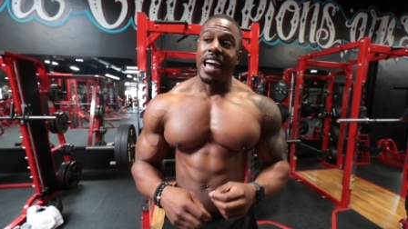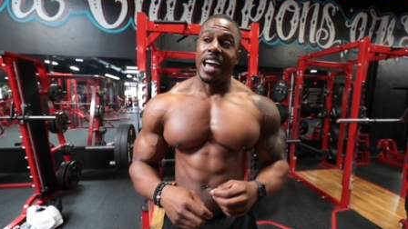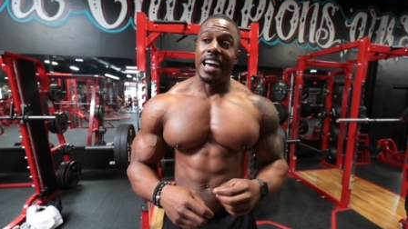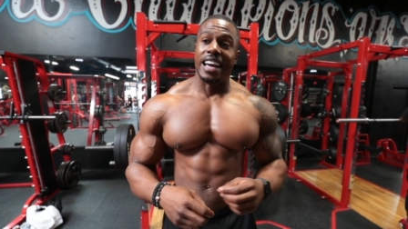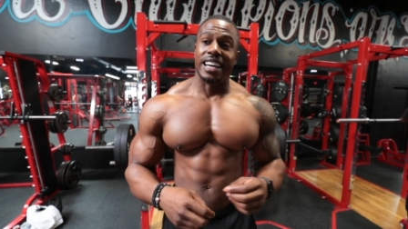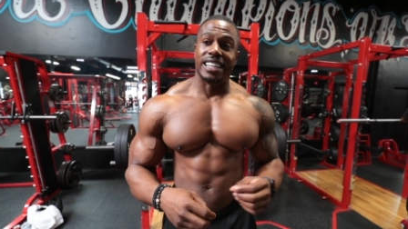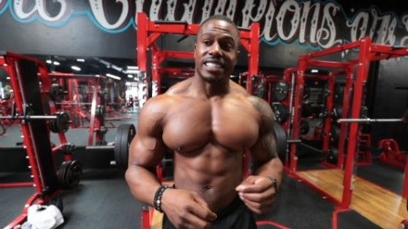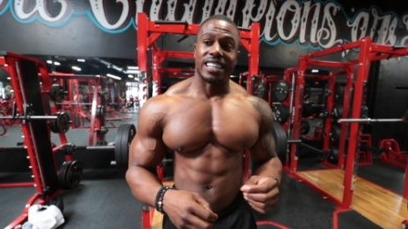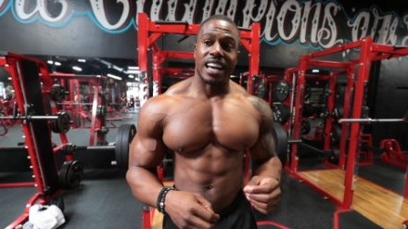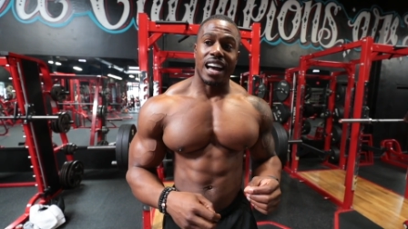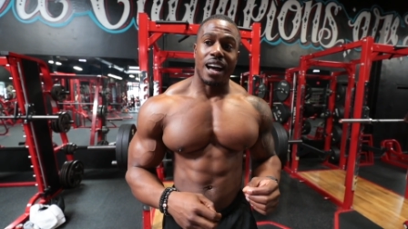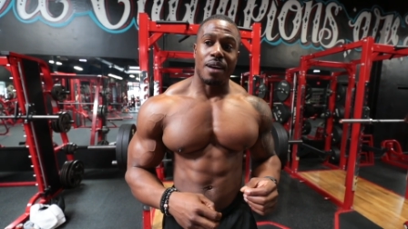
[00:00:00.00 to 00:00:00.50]

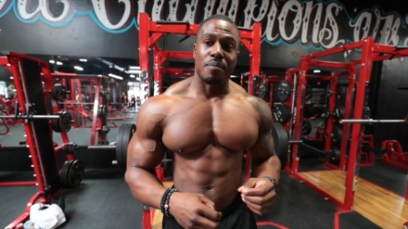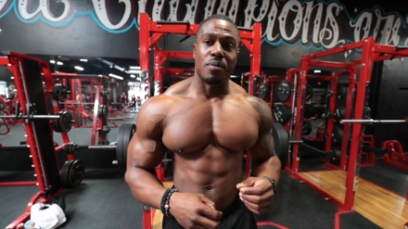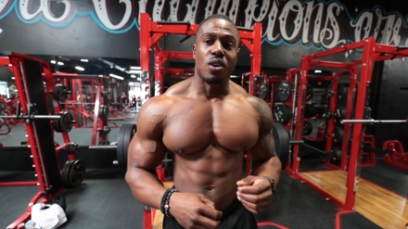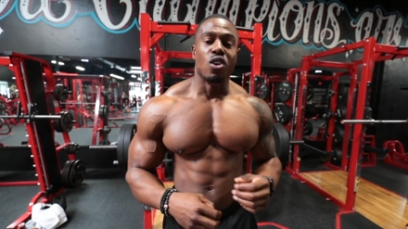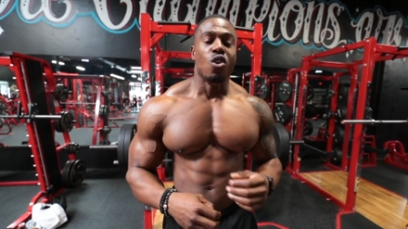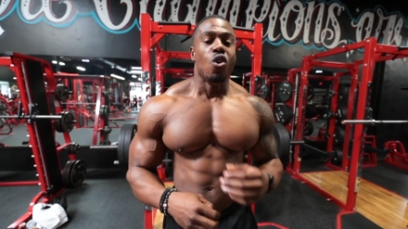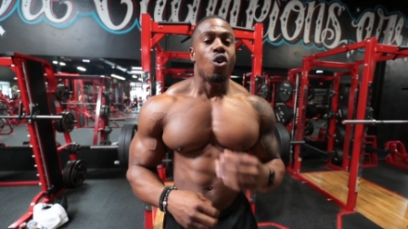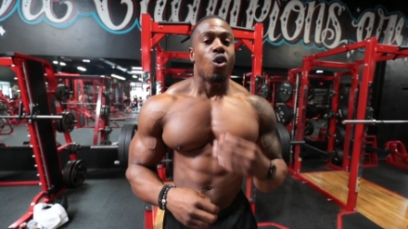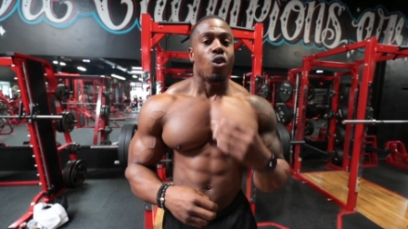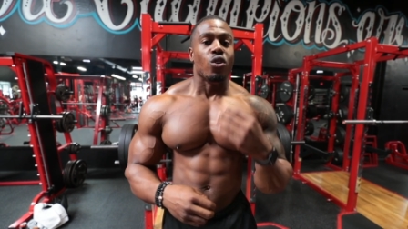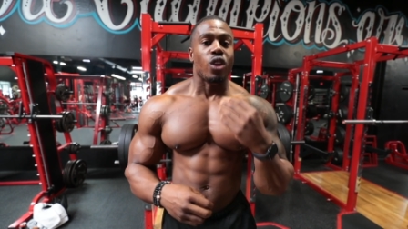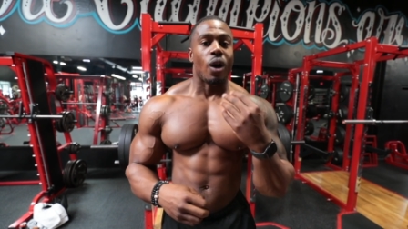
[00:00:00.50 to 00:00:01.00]
is,
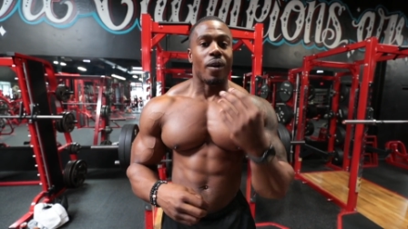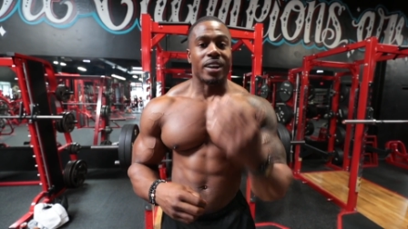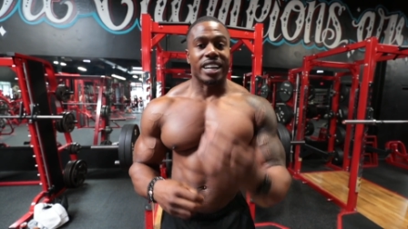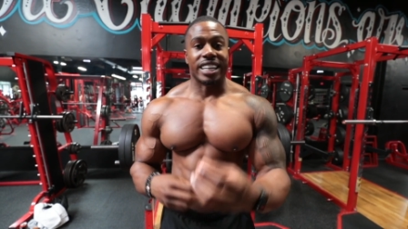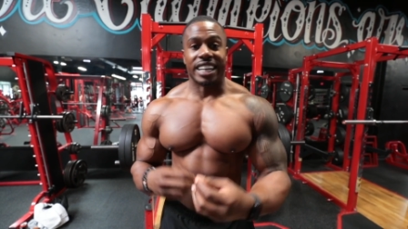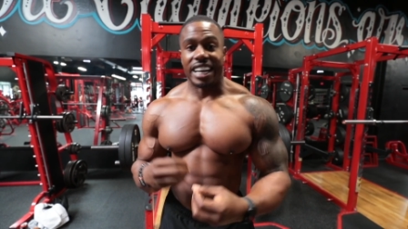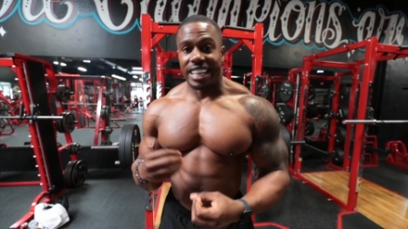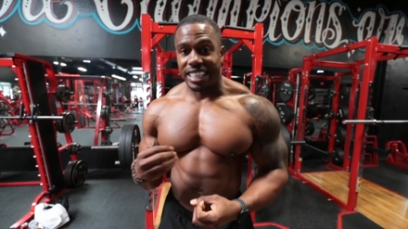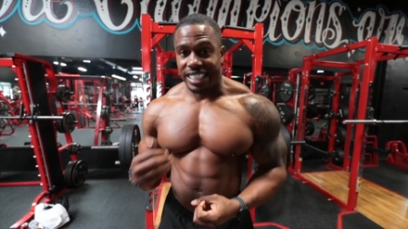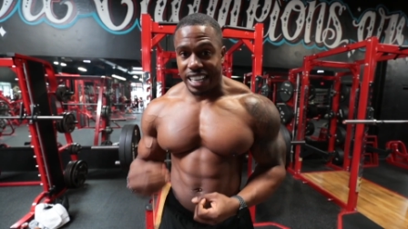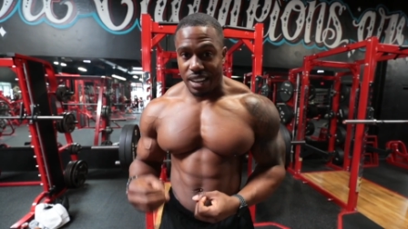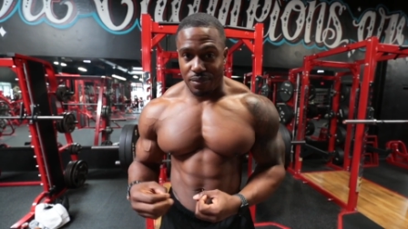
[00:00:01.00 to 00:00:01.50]
although I
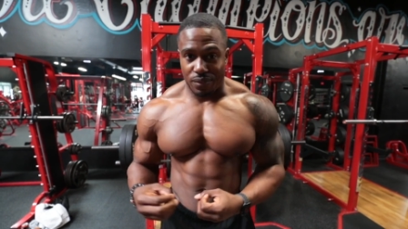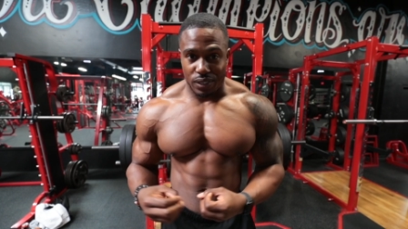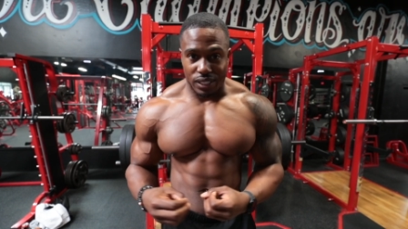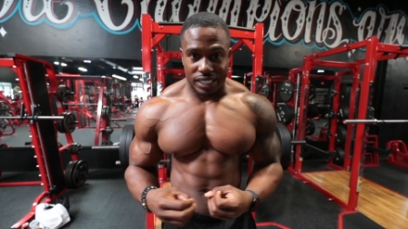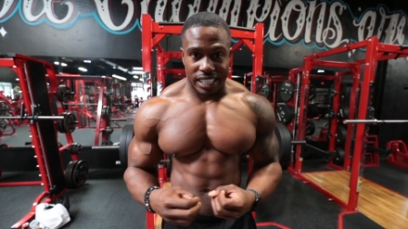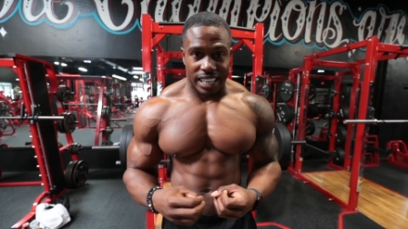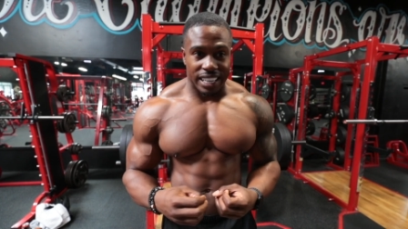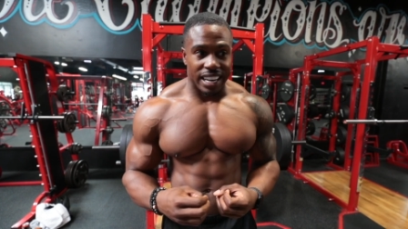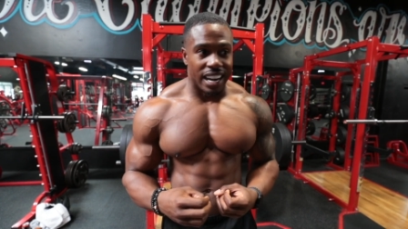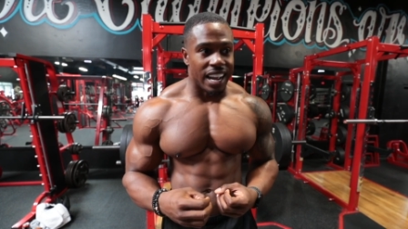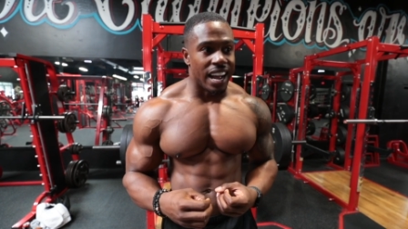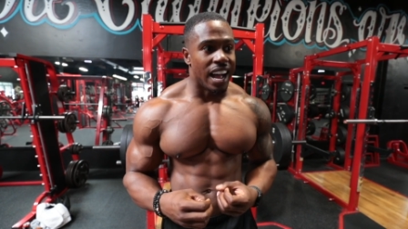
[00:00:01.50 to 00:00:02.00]
didn't get the 10 for
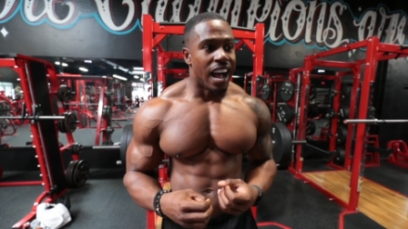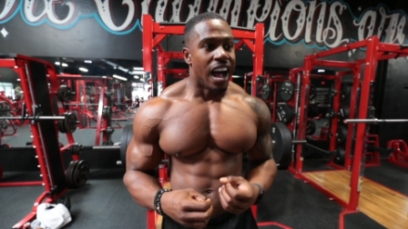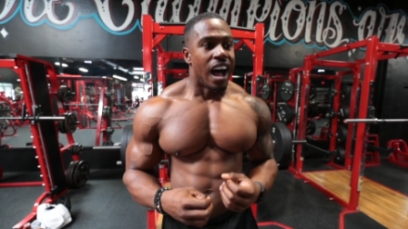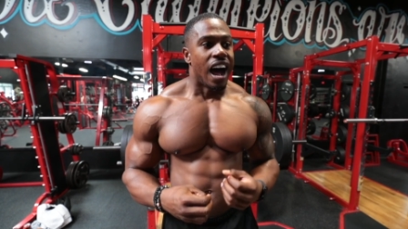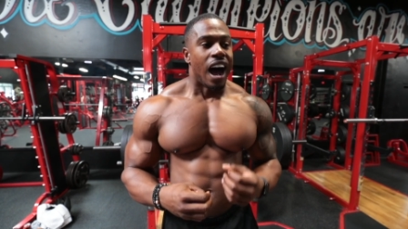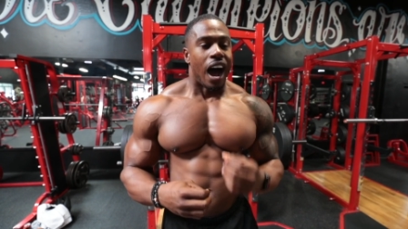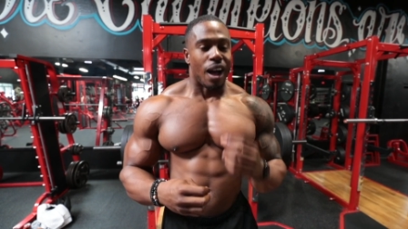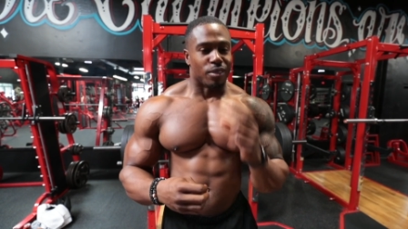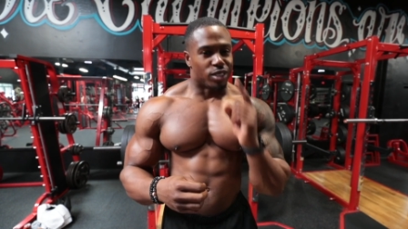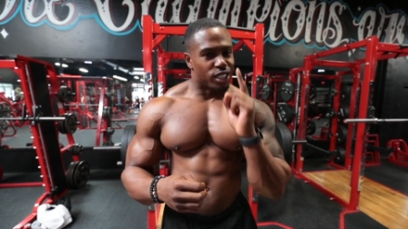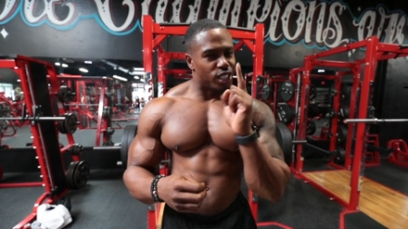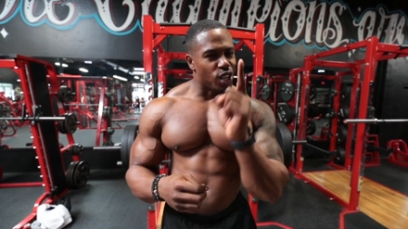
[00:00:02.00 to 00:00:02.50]
10,
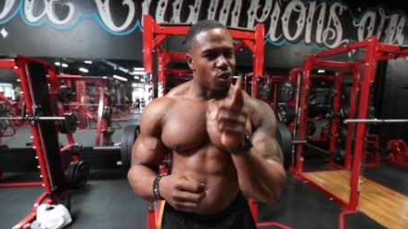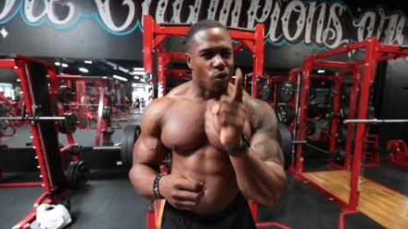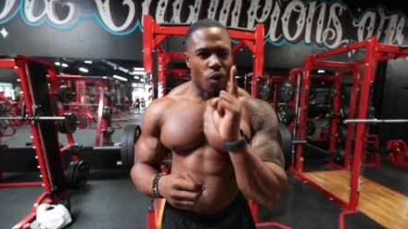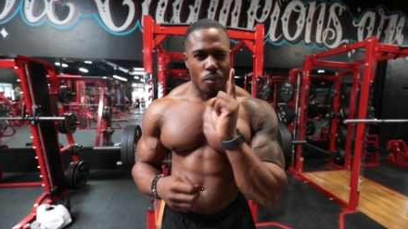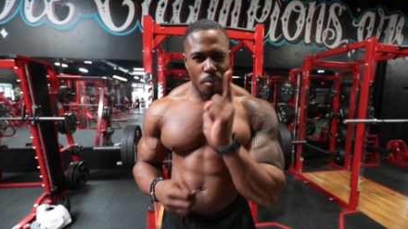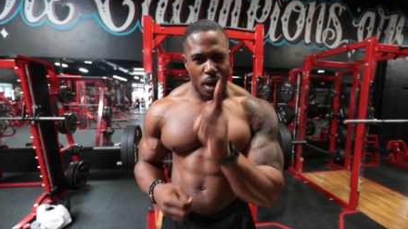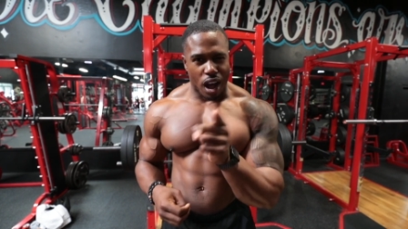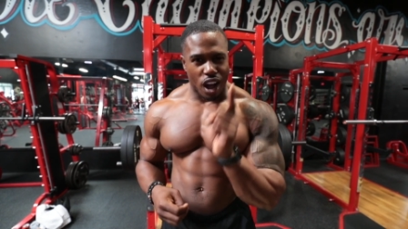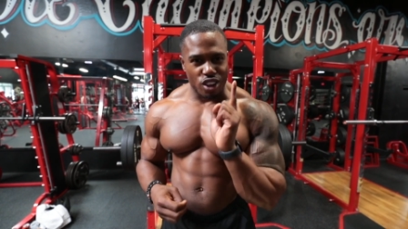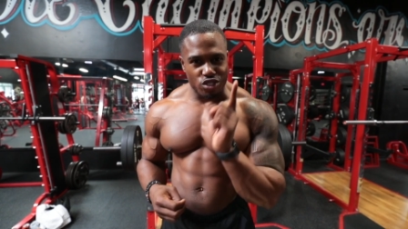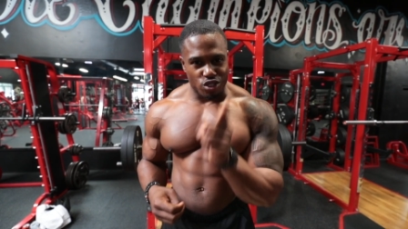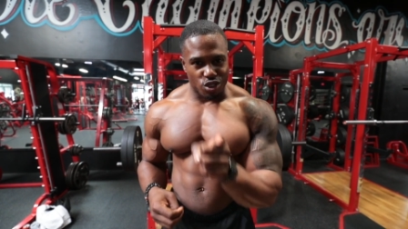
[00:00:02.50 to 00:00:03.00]
I still want
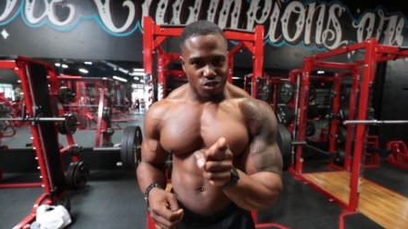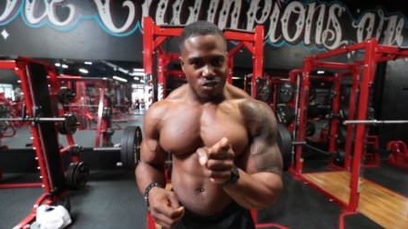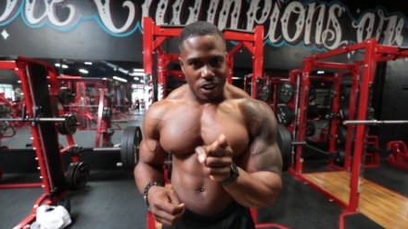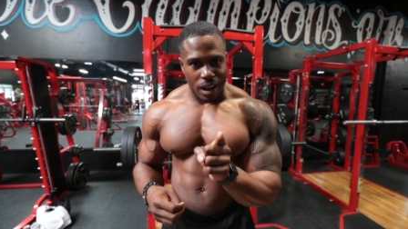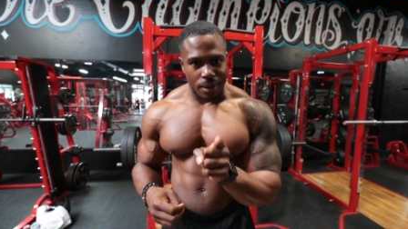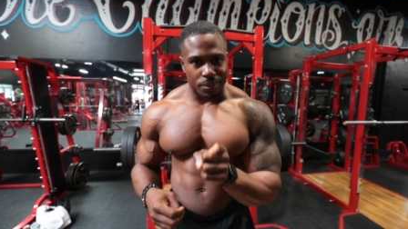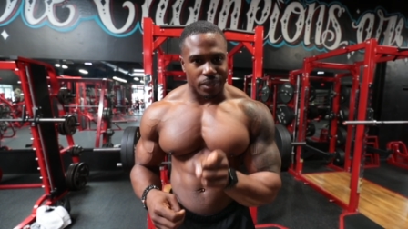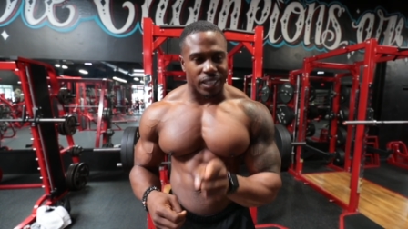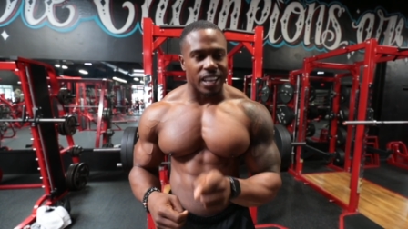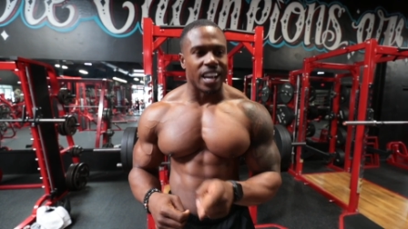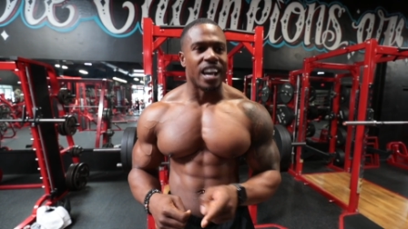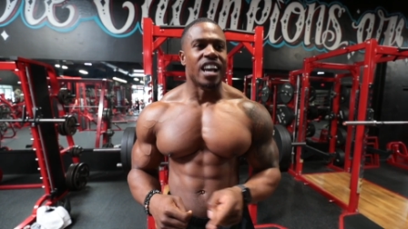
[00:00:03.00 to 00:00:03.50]
my 100
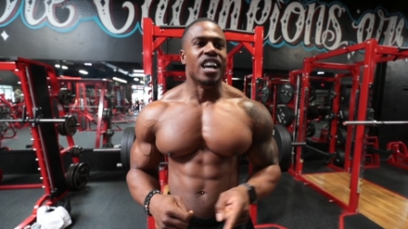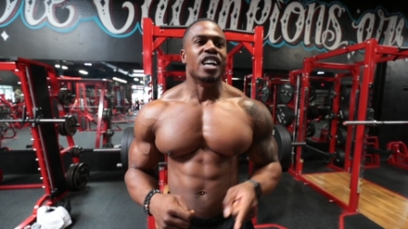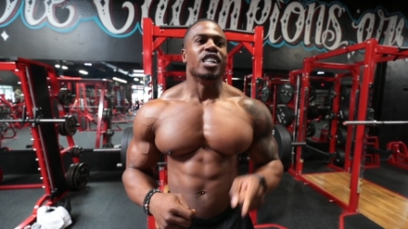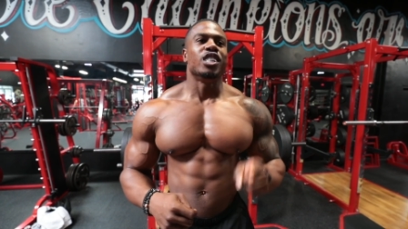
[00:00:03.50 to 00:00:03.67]
reps.